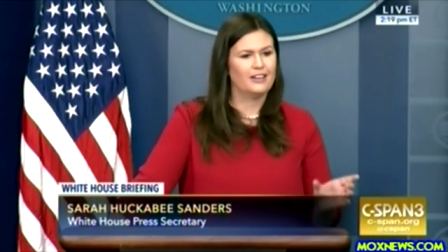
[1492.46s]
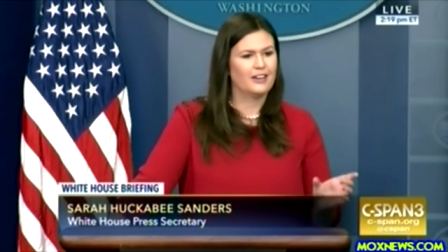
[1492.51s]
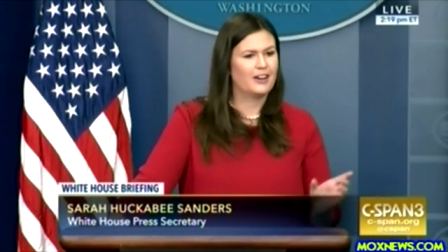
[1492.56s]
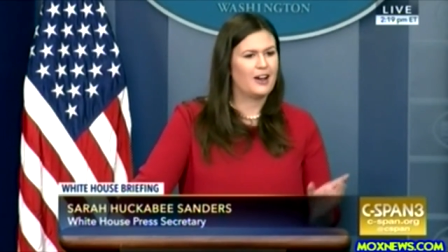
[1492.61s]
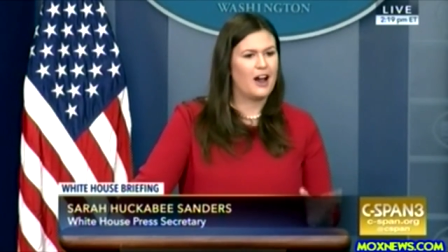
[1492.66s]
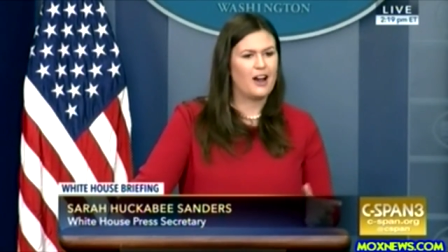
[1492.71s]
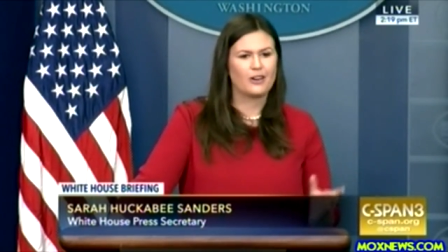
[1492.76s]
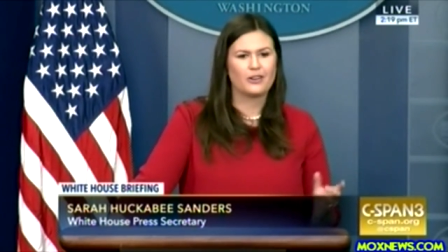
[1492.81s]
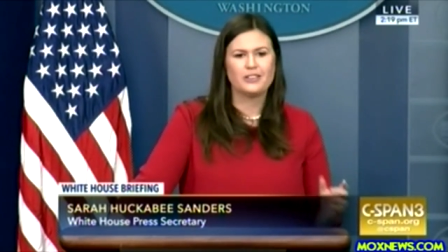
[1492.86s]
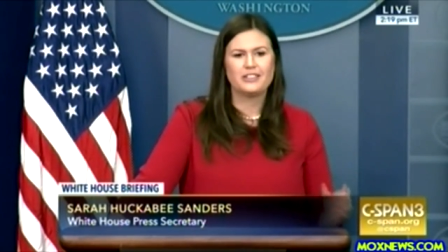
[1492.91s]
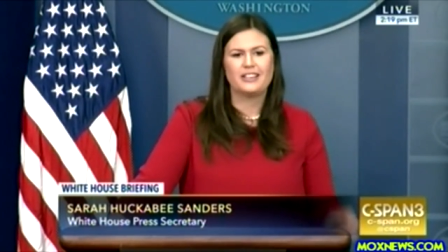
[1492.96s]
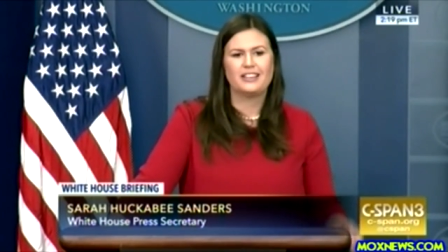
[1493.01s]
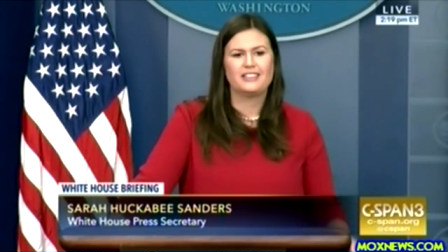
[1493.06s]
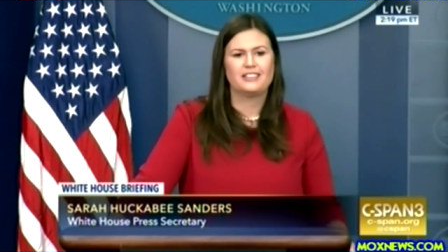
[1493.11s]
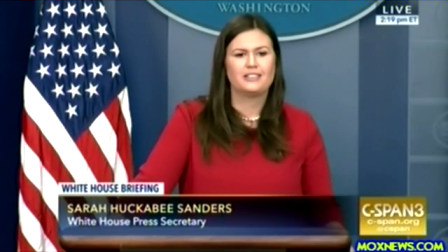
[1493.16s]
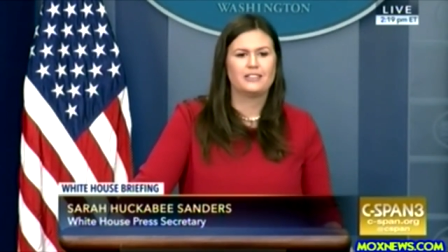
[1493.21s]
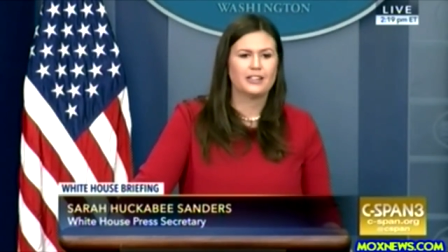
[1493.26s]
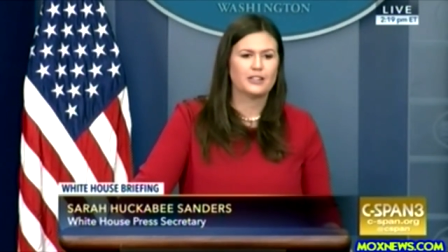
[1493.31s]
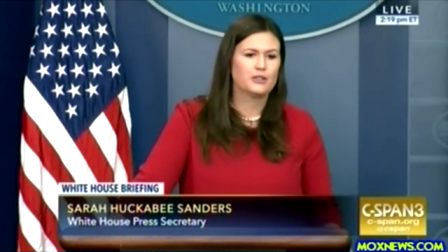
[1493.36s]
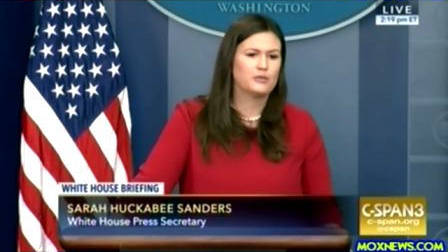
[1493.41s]
Congress has
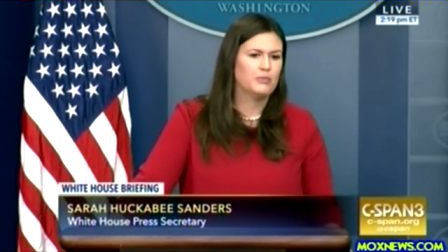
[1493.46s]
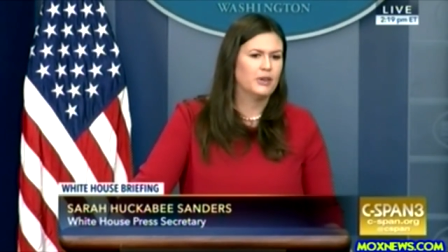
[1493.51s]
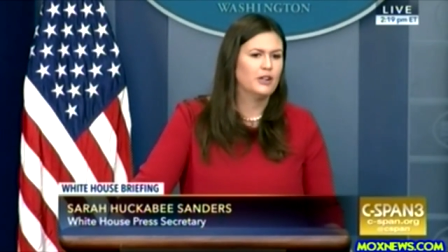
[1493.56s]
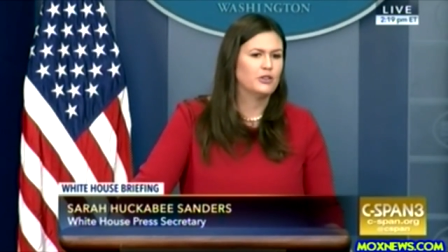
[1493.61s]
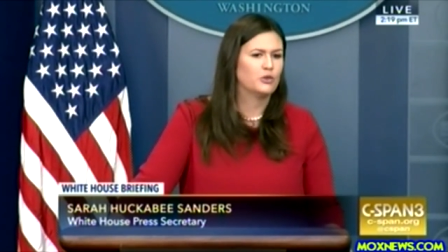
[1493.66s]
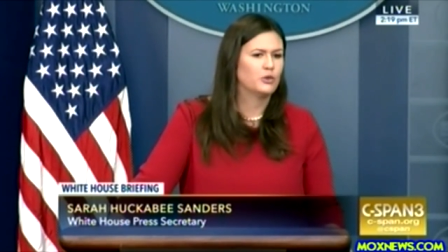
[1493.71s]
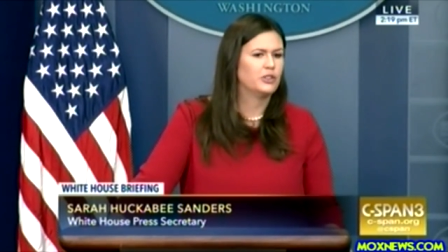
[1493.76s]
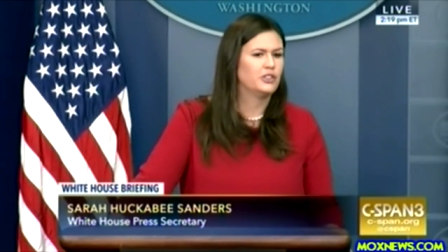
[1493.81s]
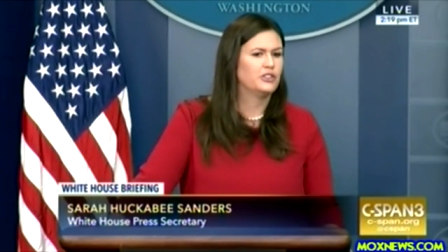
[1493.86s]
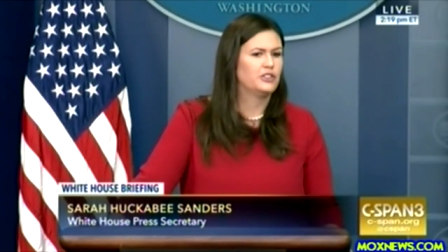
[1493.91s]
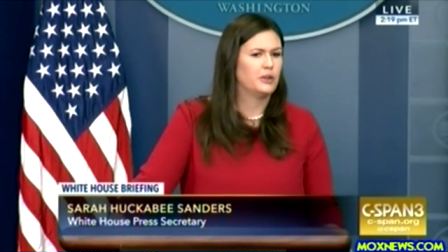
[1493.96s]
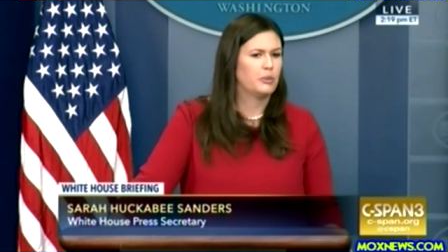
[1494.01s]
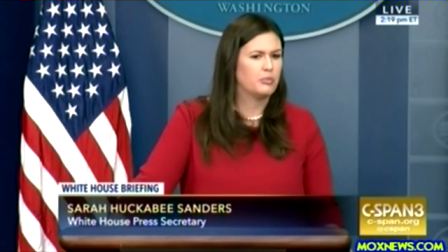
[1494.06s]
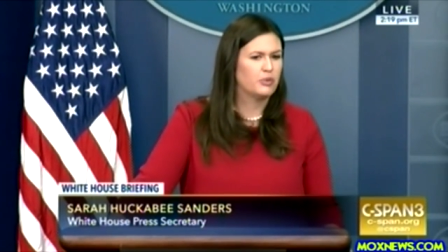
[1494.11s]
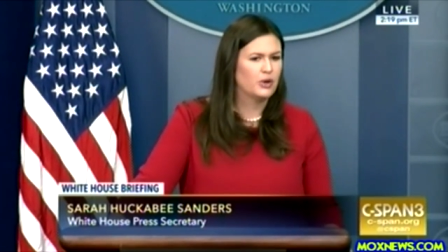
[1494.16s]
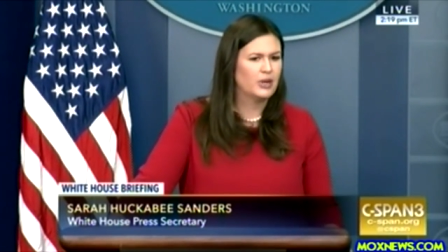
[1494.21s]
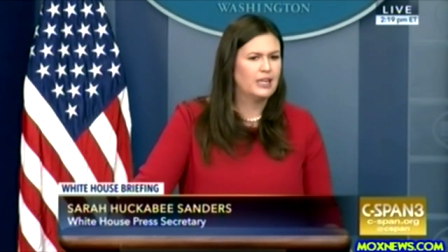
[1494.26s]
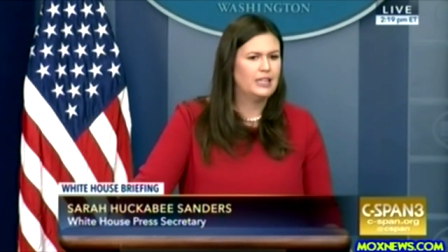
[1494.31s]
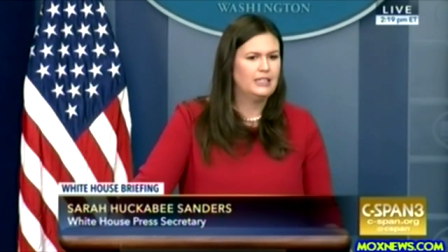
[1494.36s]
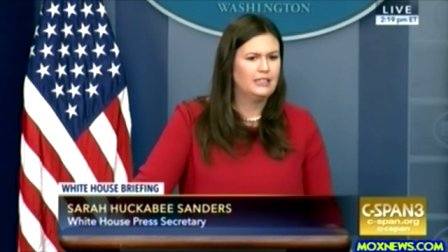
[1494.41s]
6 months, which is a
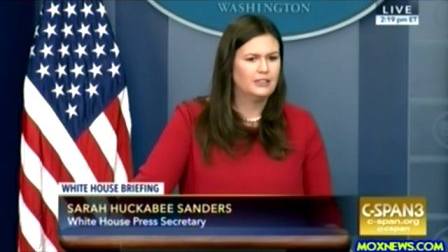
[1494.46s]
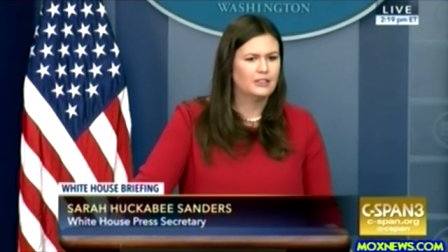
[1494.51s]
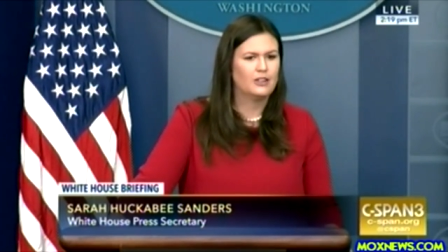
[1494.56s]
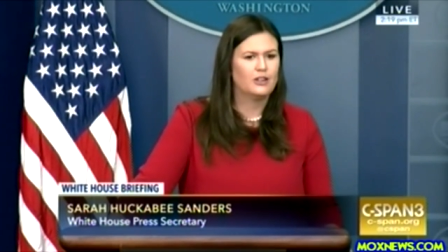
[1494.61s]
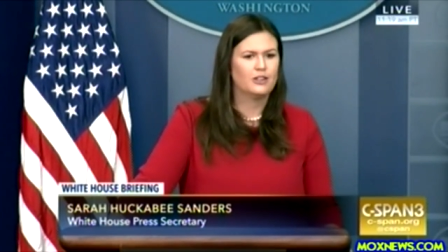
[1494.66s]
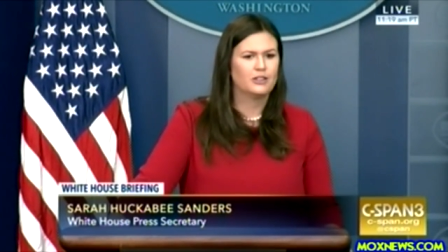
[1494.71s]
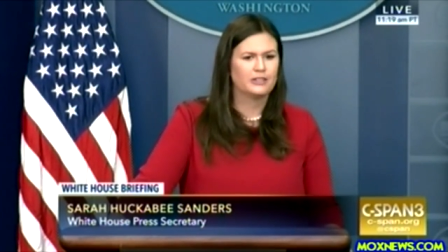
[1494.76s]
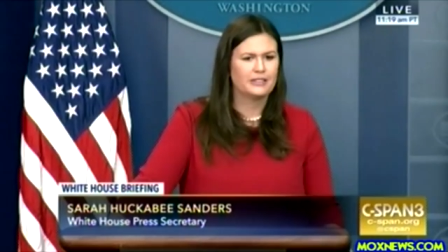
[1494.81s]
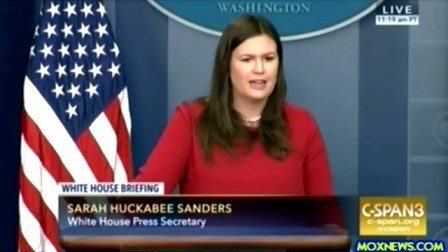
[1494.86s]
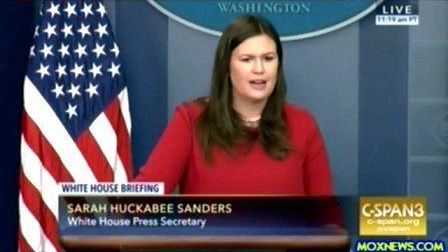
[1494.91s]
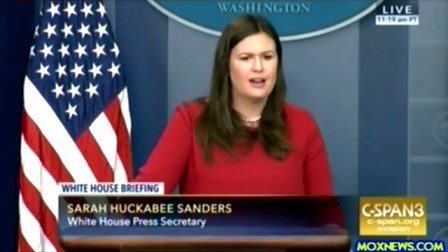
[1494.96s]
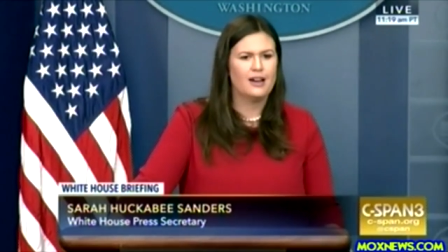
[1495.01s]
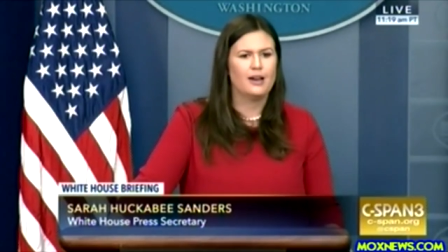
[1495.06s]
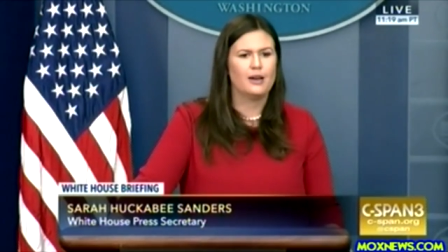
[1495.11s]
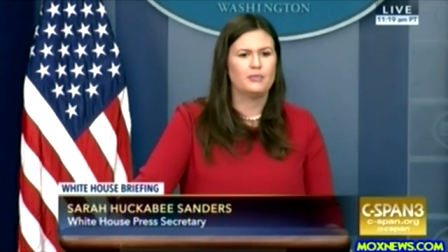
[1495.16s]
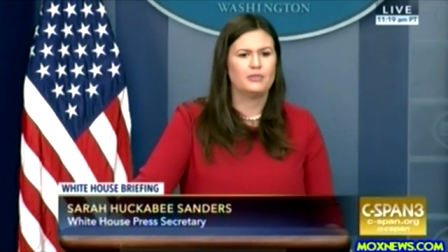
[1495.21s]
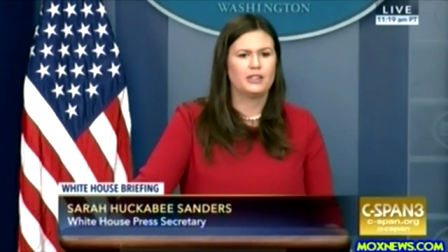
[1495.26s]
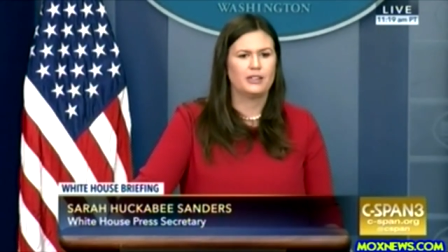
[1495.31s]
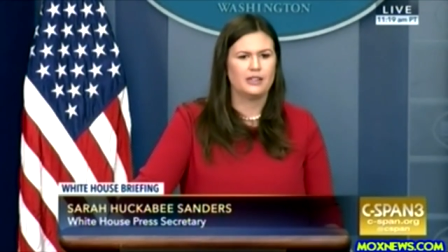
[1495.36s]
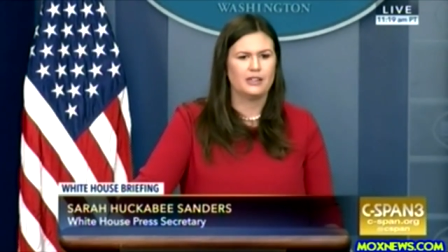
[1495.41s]
pretty long
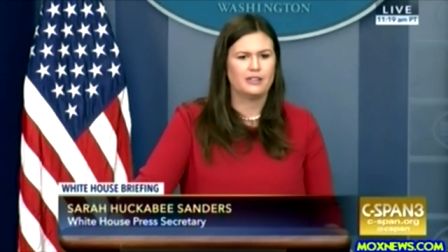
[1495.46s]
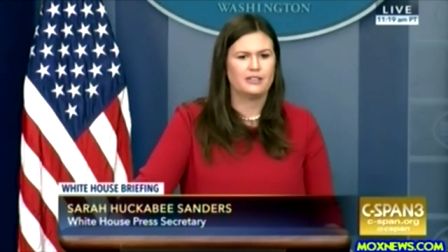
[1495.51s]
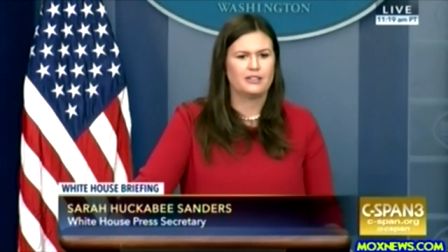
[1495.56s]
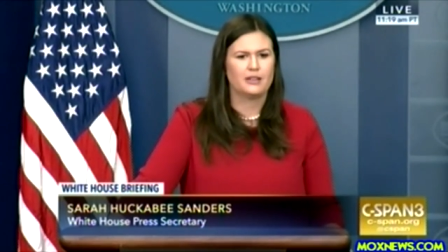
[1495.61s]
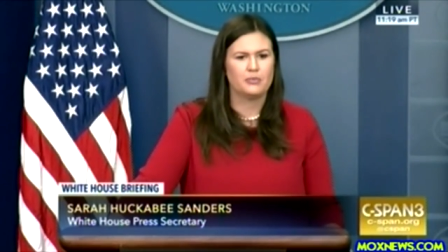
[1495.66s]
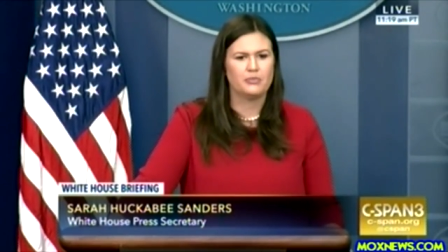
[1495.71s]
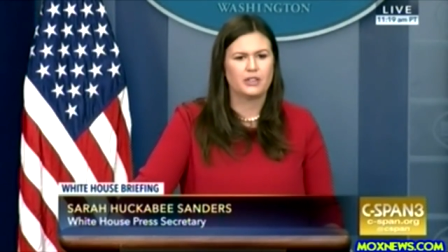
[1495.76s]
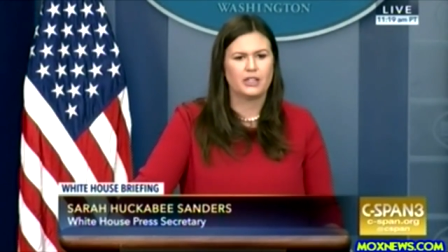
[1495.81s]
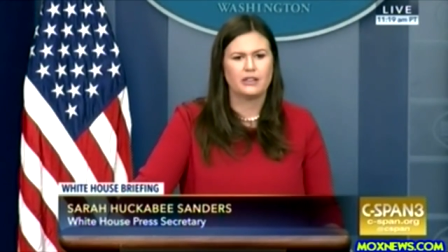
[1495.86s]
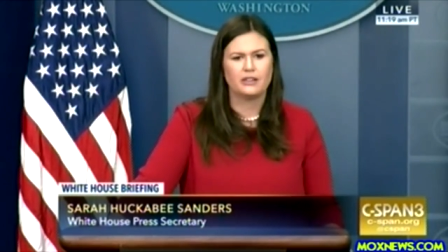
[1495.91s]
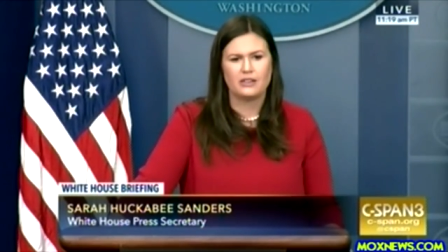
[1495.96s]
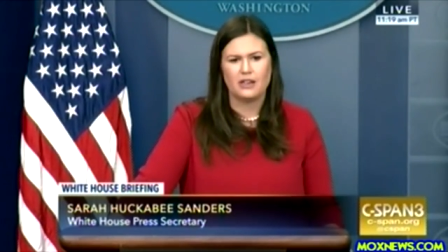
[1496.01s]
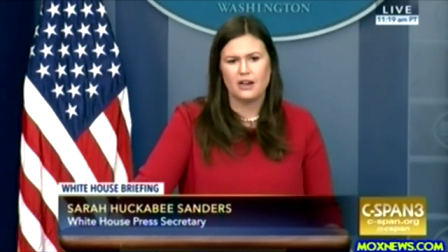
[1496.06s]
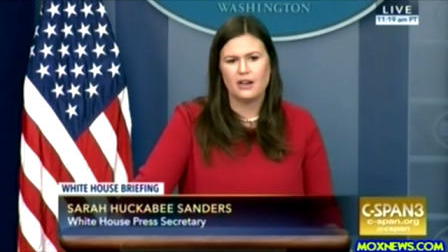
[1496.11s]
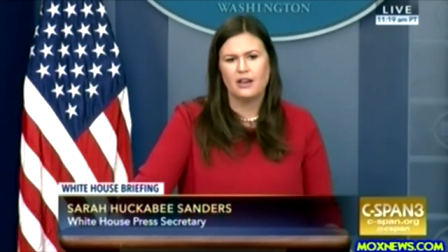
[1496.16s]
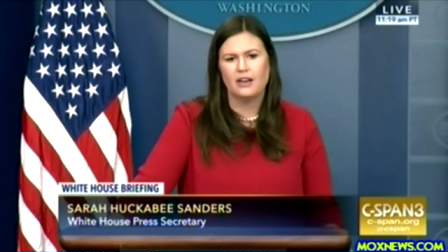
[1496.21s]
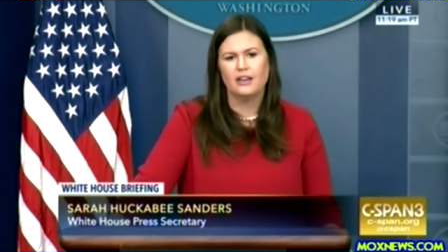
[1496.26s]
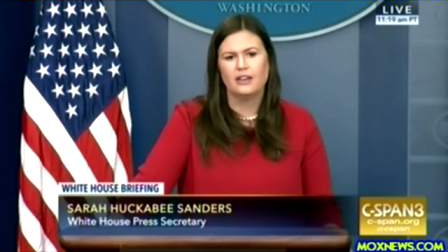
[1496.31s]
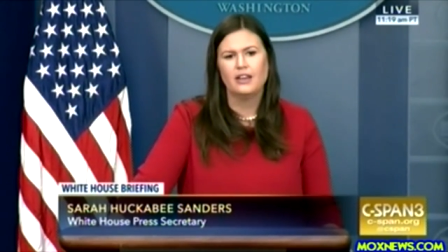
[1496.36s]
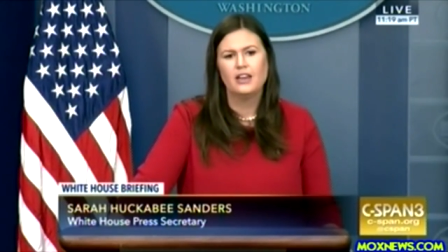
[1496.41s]
time to get something
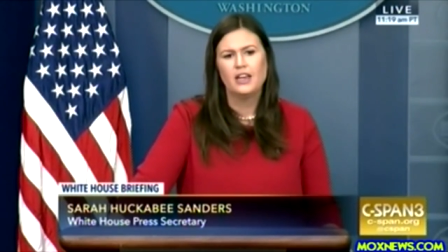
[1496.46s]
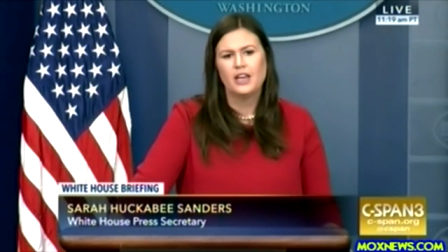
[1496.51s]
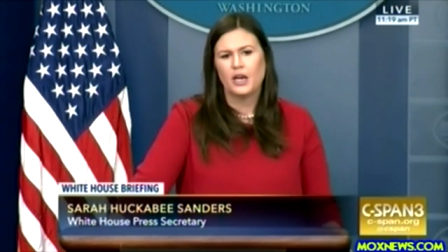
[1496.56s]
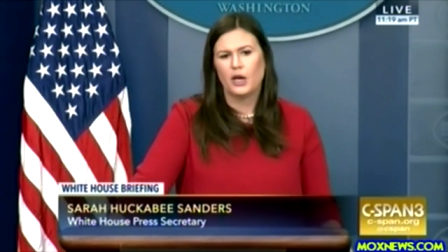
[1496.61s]
done,